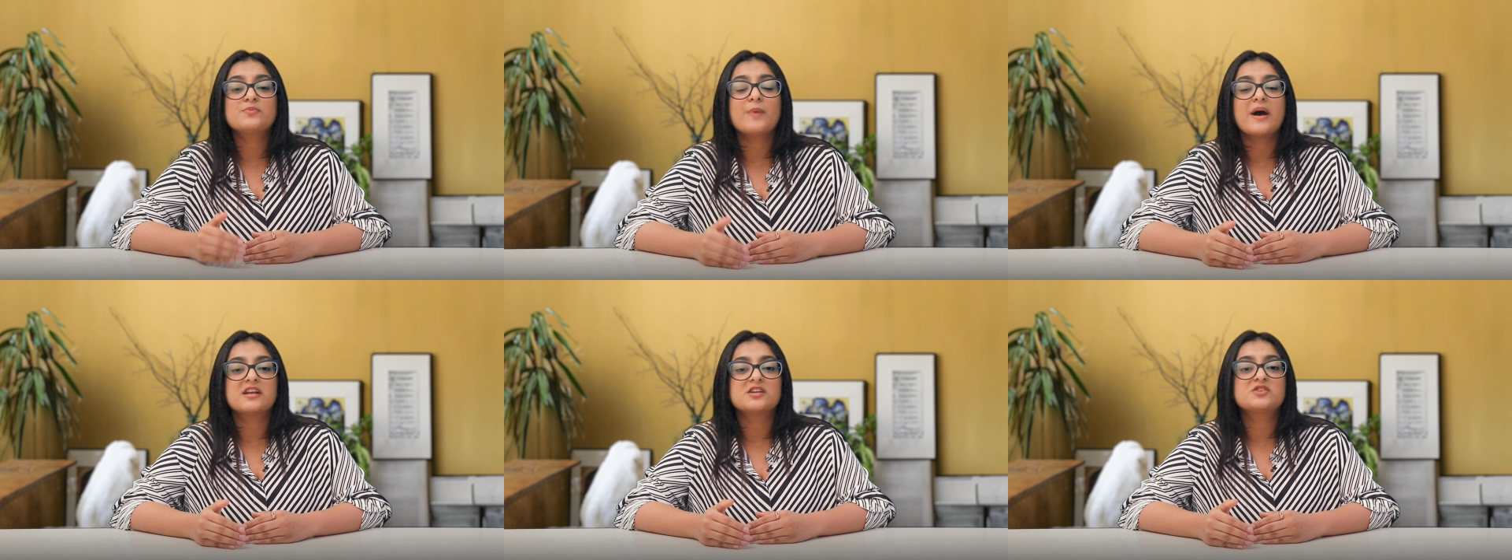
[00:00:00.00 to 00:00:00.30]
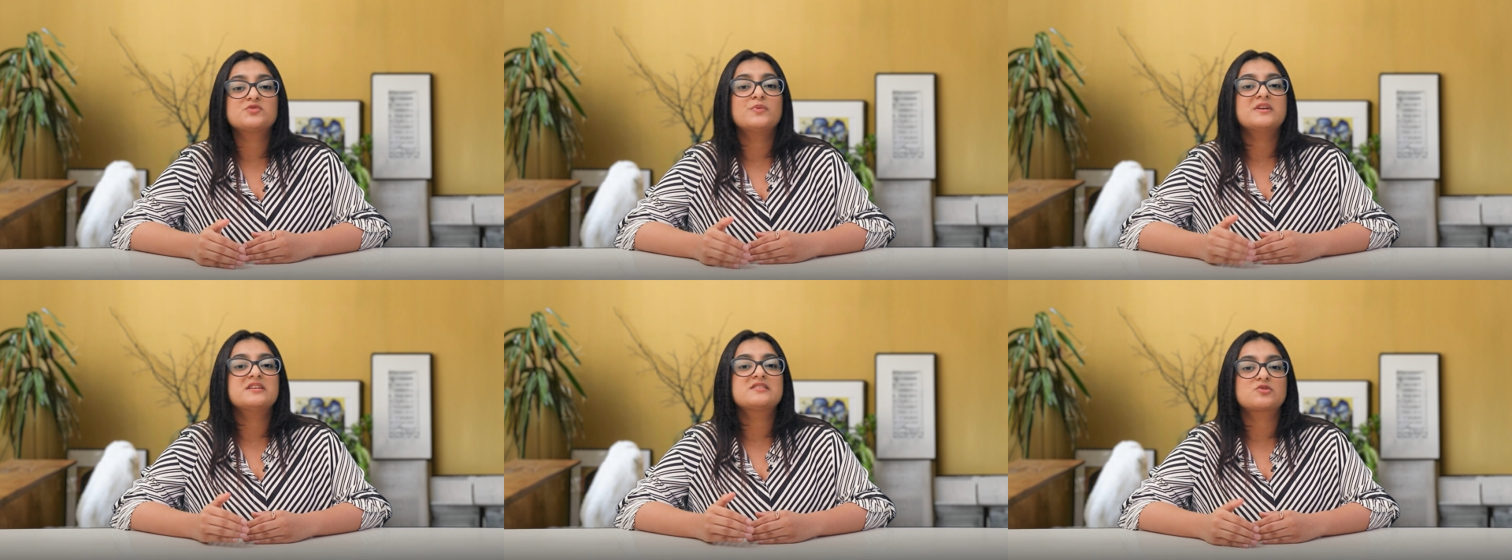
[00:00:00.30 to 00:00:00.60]

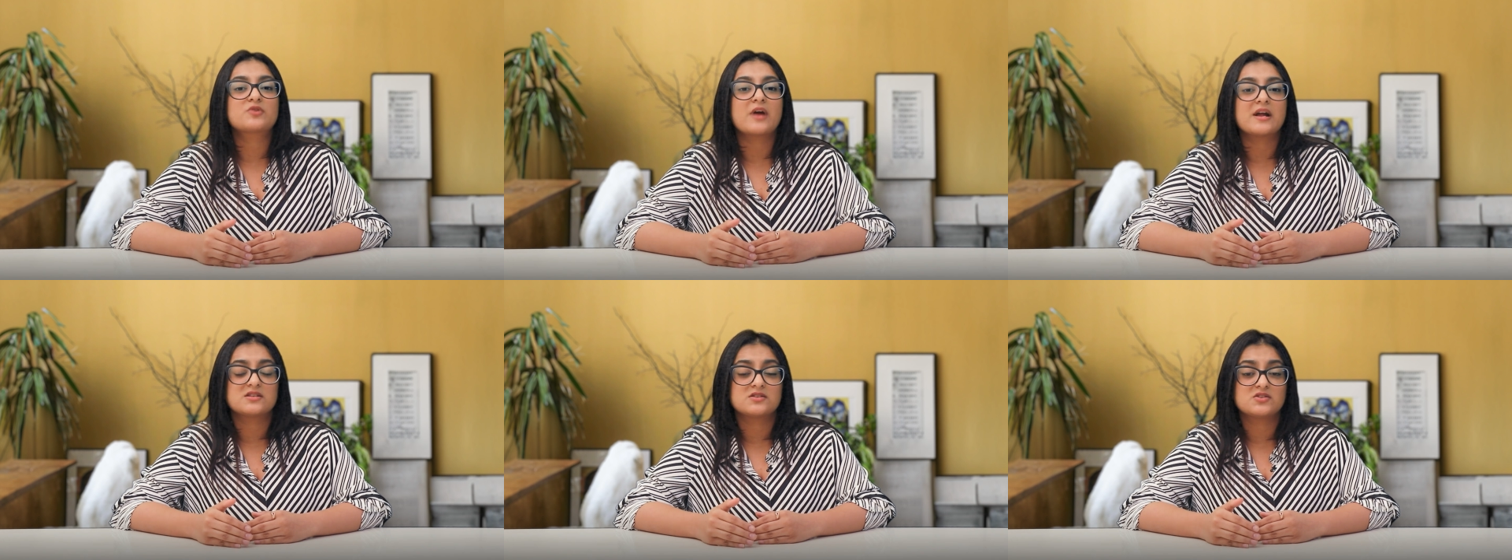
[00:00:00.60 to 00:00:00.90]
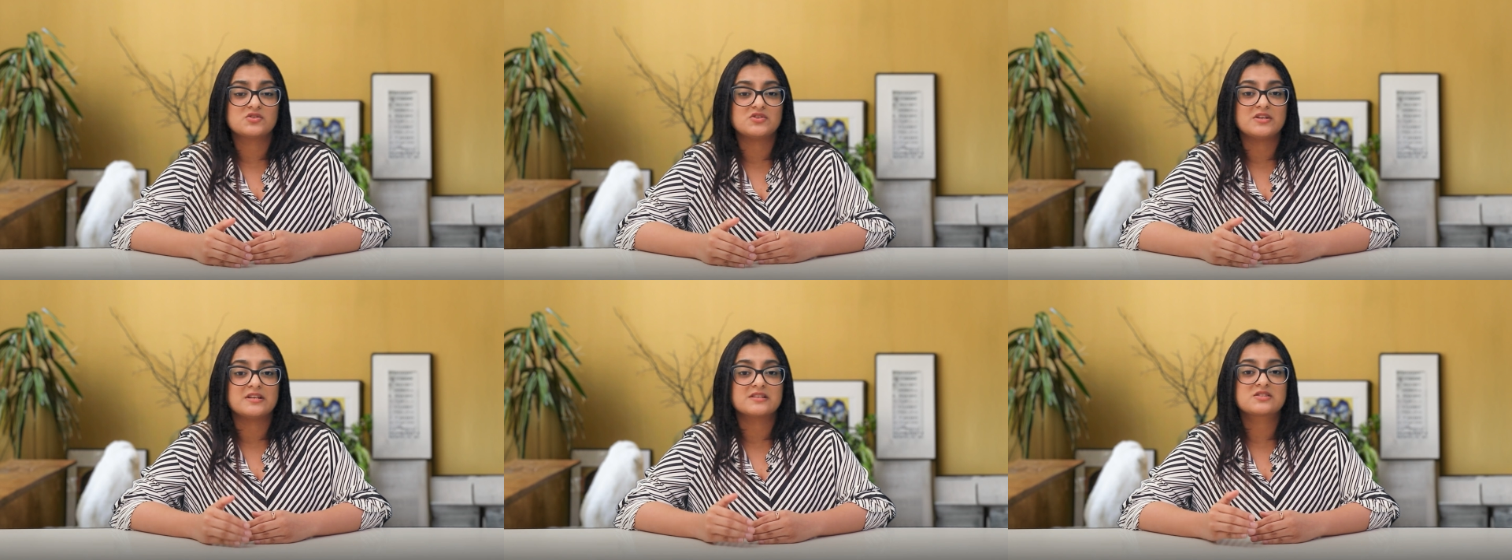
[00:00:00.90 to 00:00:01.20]
management
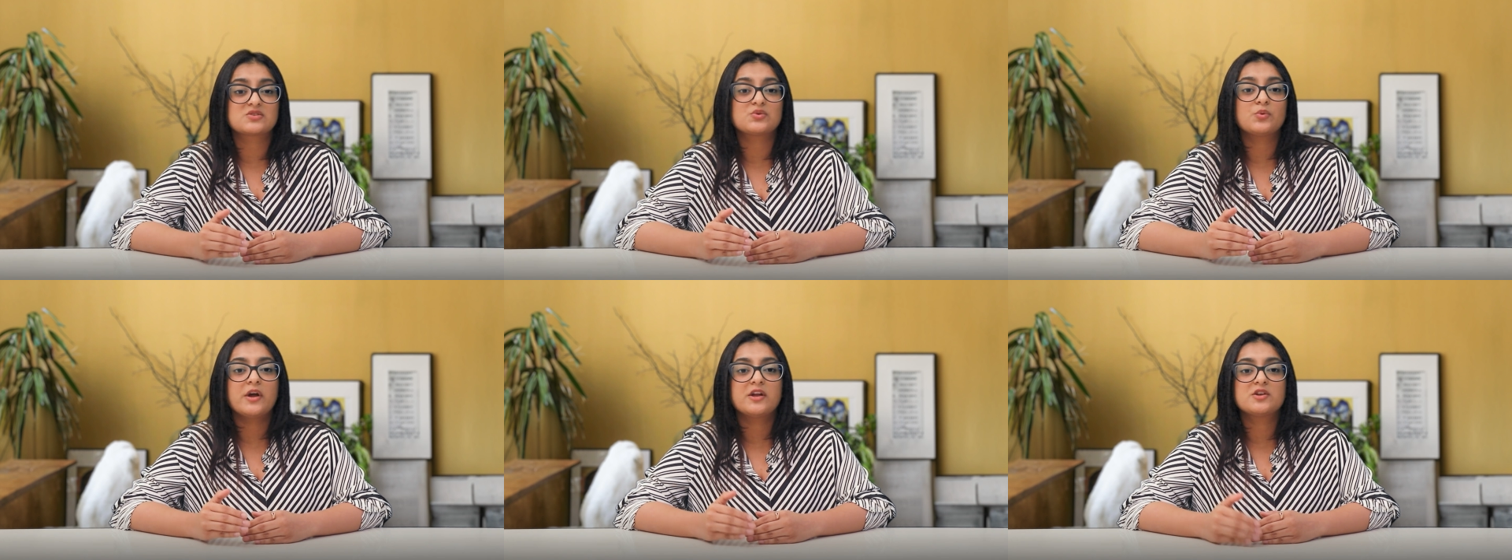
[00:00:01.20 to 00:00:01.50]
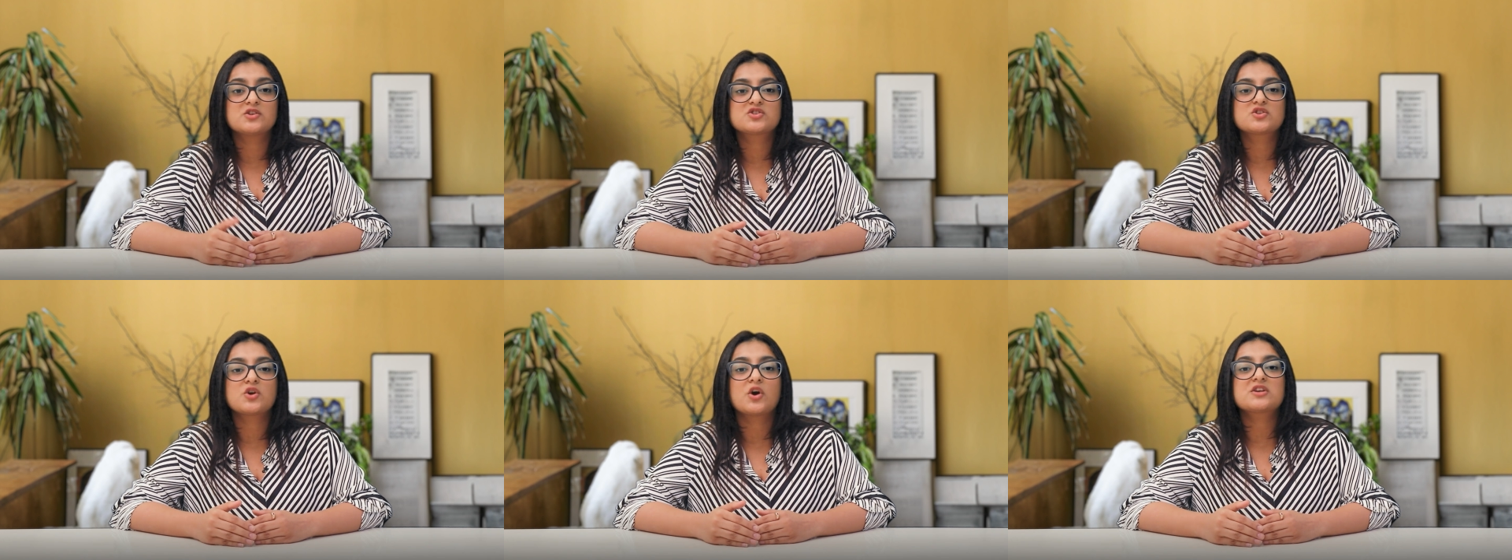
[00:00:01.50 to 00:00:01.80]
strategies to
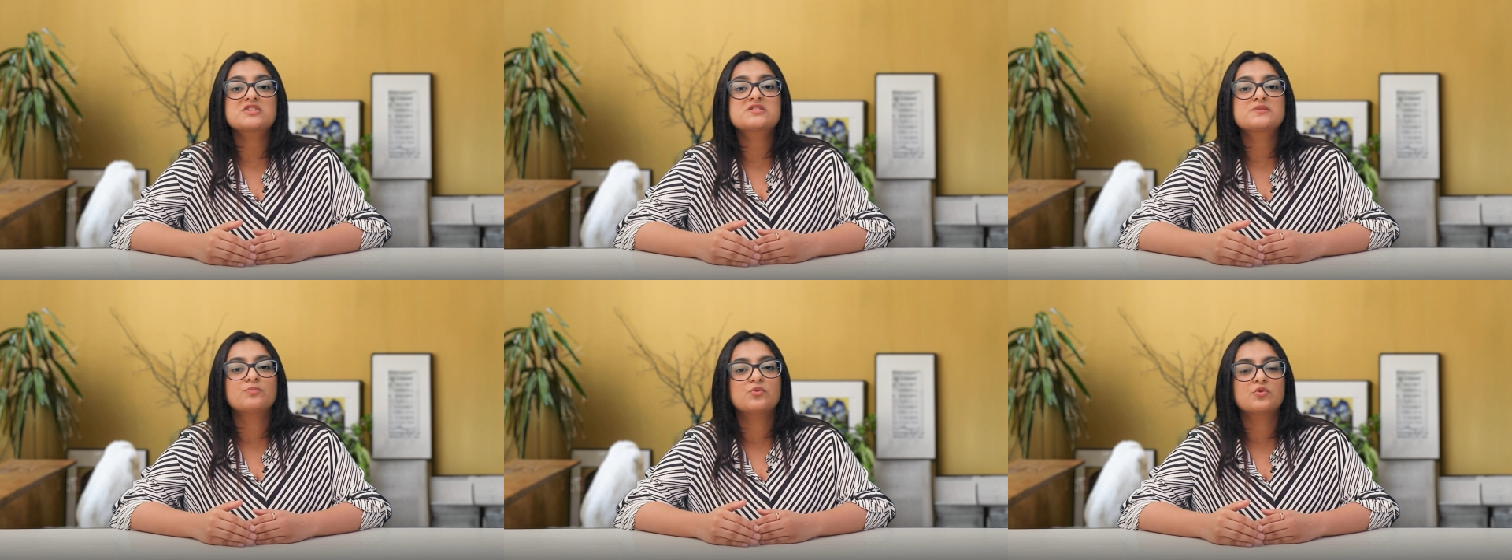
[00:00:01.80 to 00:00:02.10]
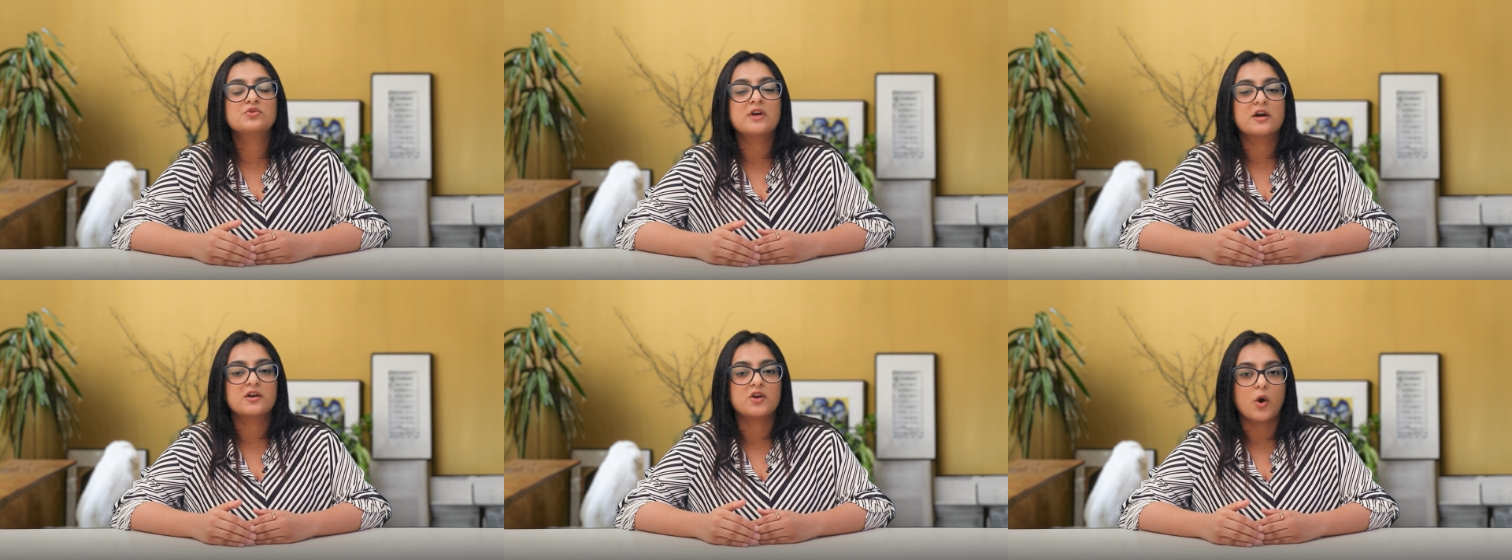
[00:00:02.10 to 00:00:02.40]
ensure
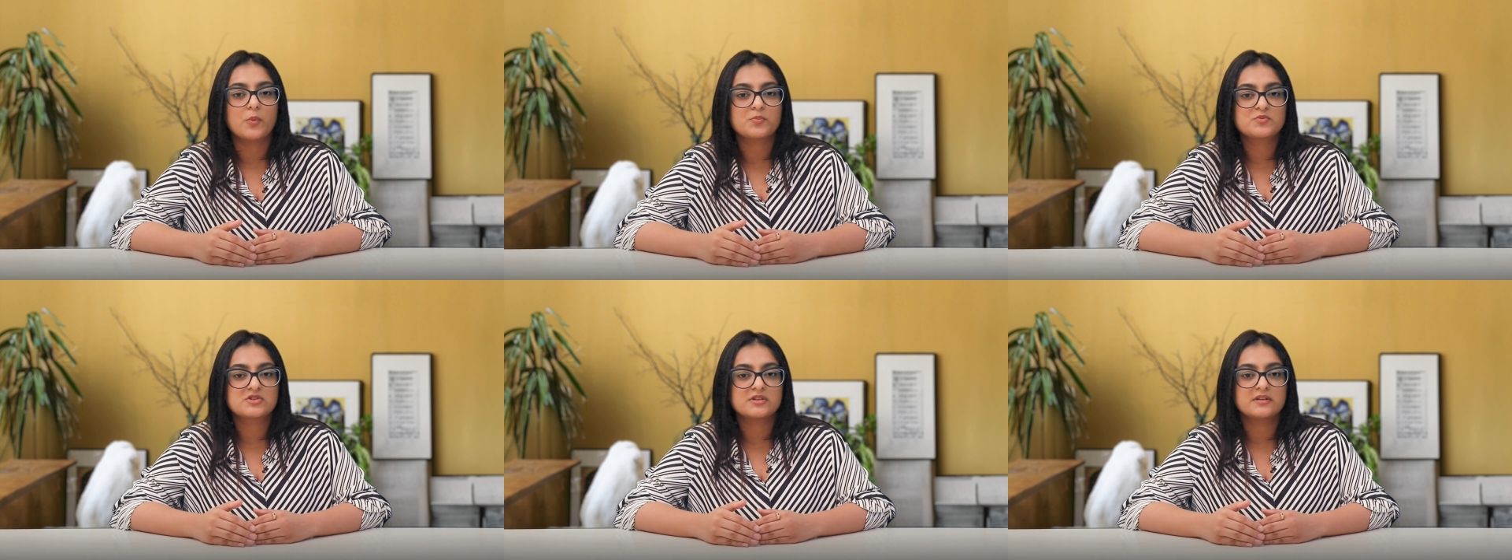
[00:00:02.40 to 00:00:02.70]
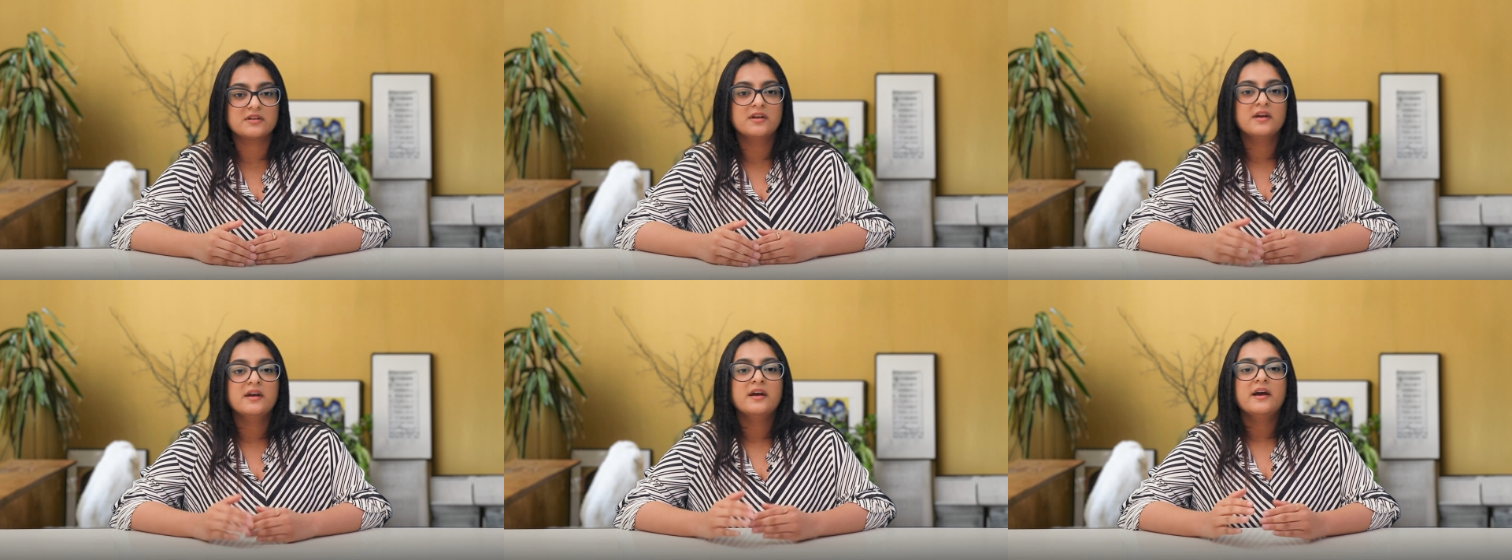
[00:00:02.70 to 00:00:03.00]
smooth adoption.